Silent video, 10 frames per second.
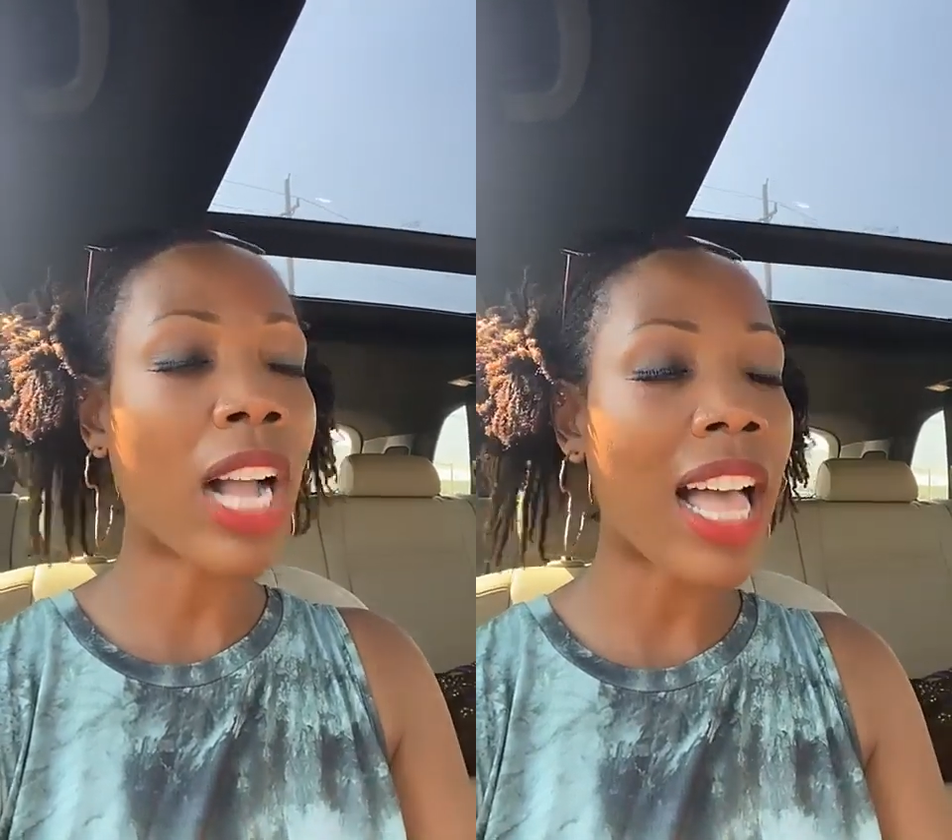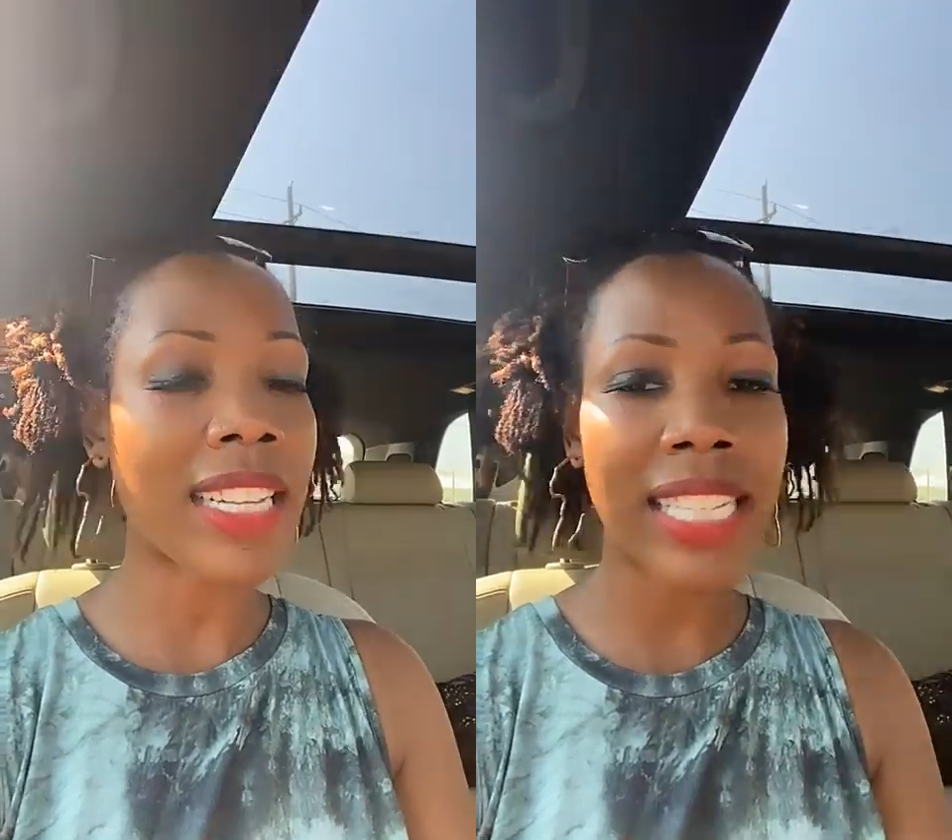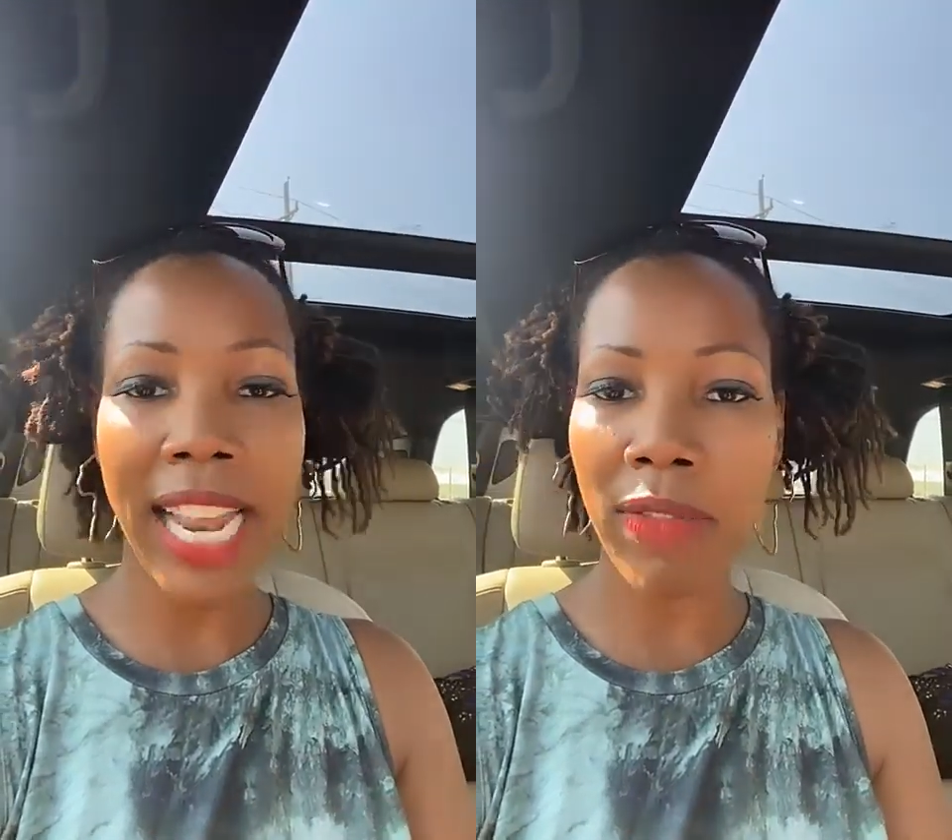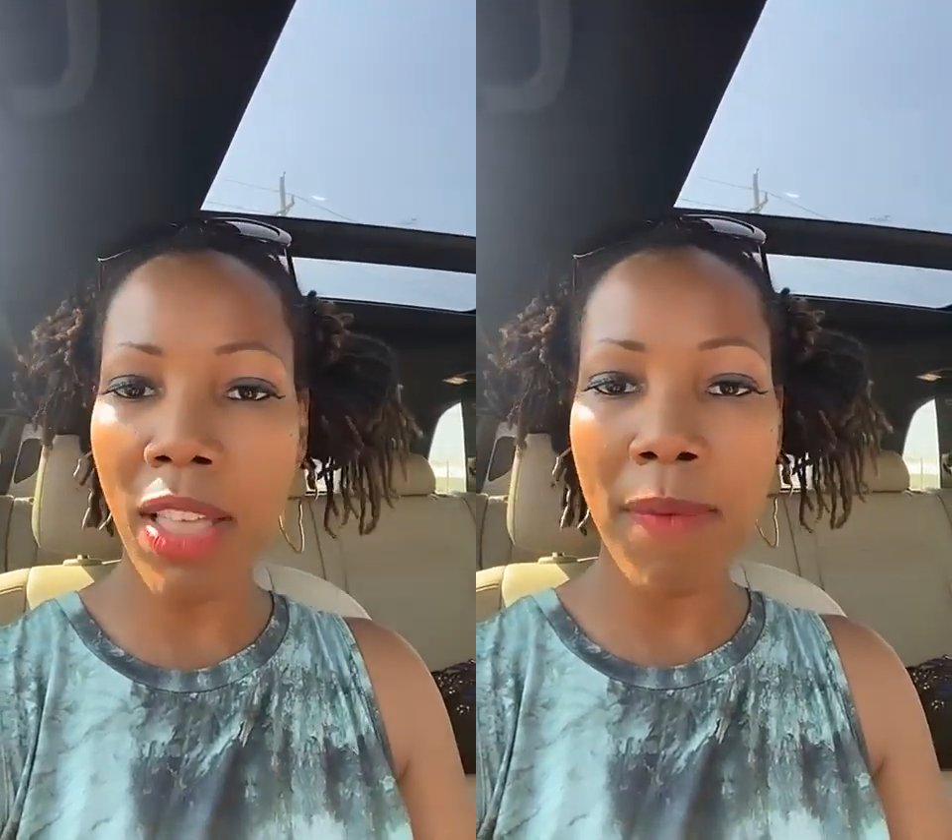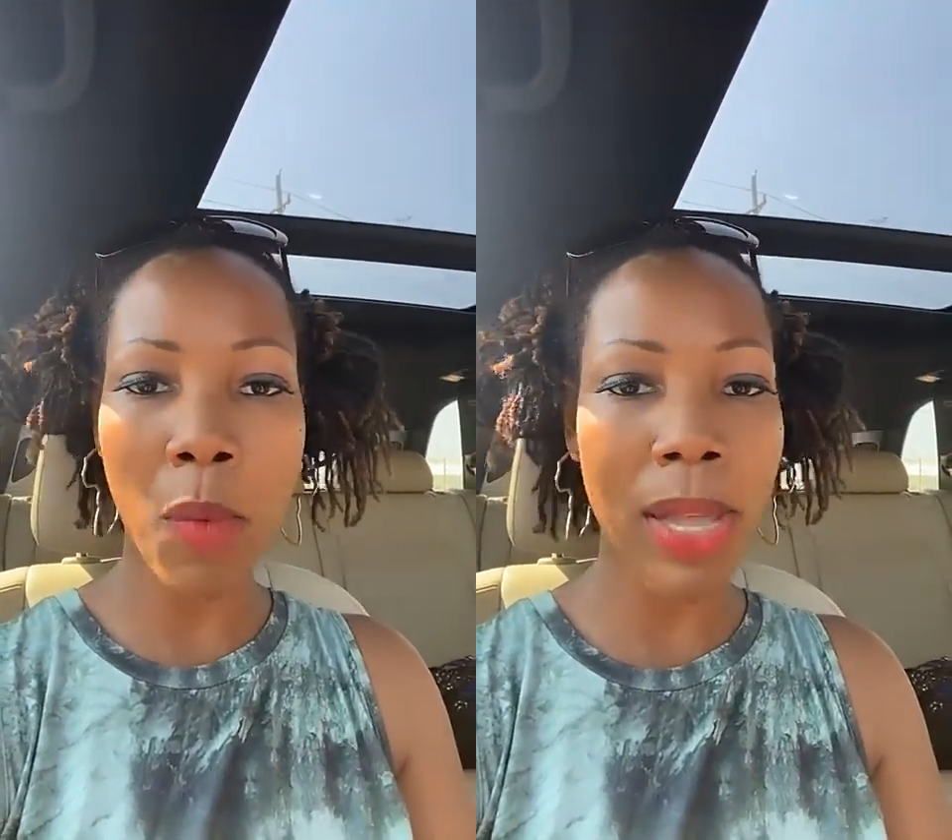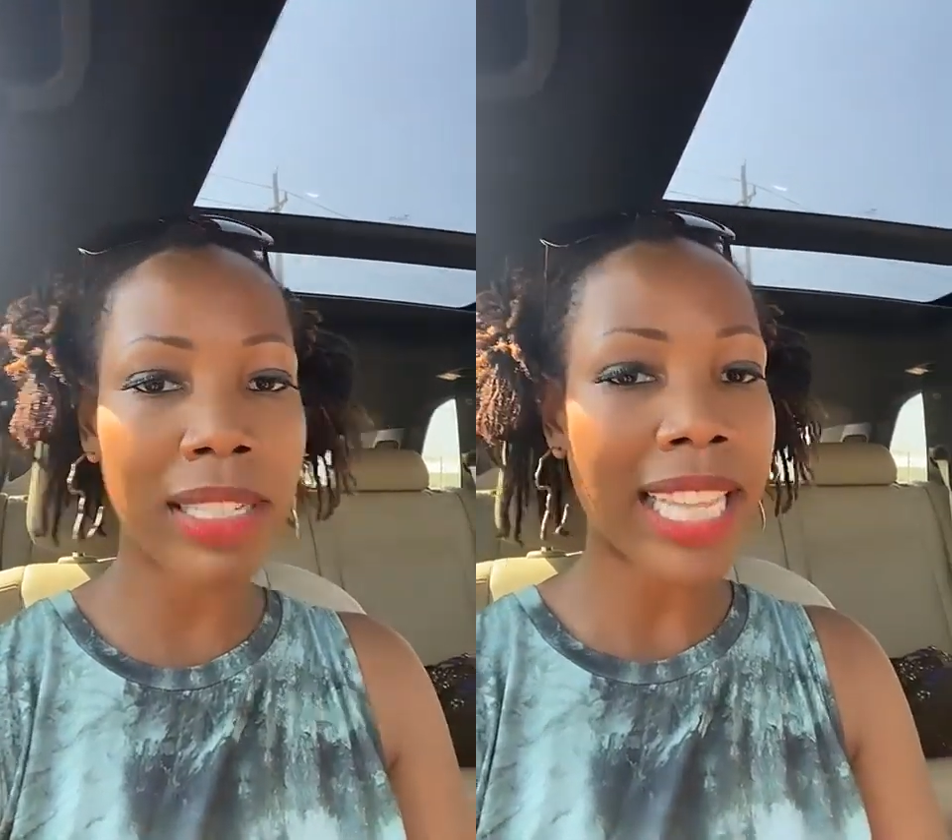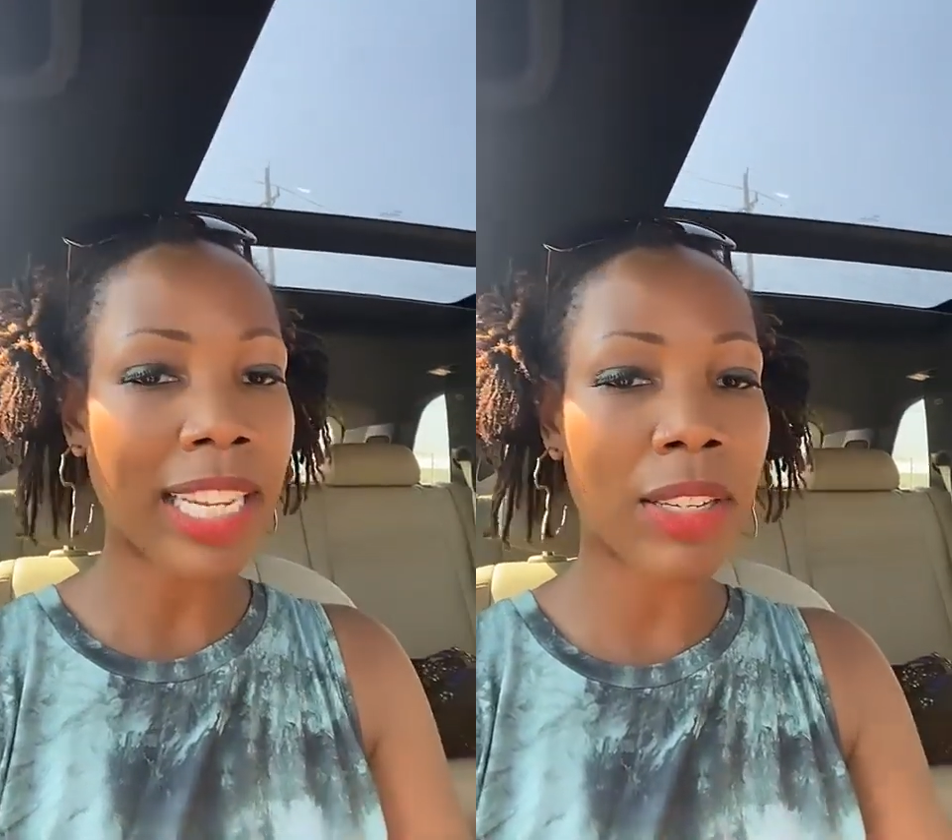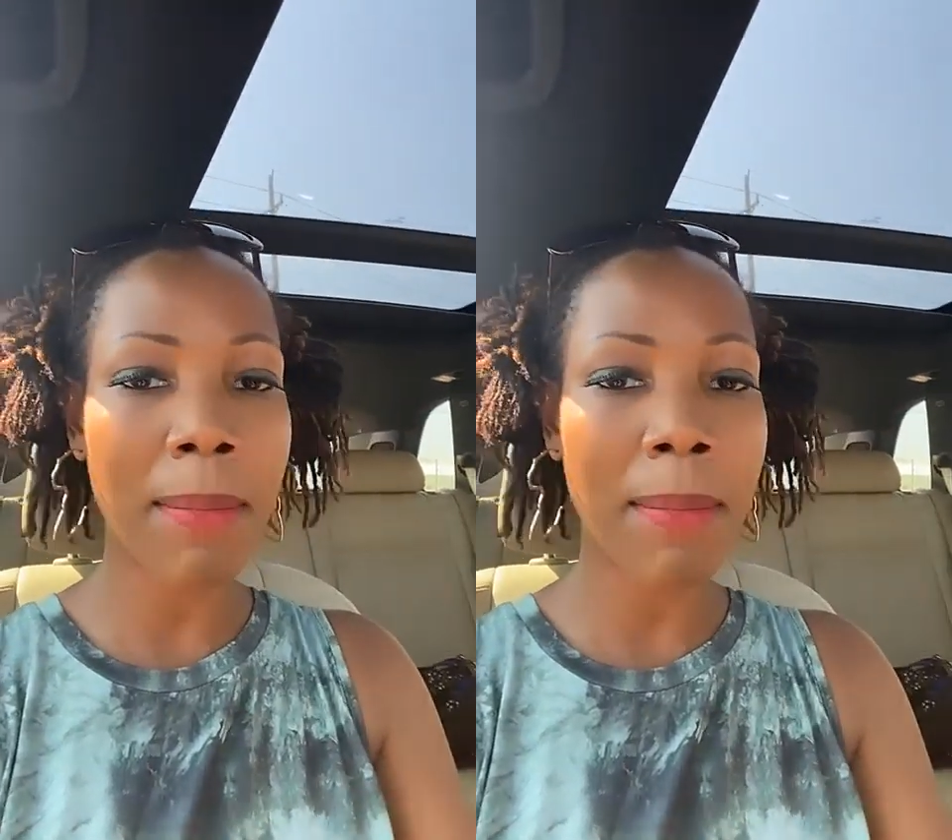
for unsaved loved ones that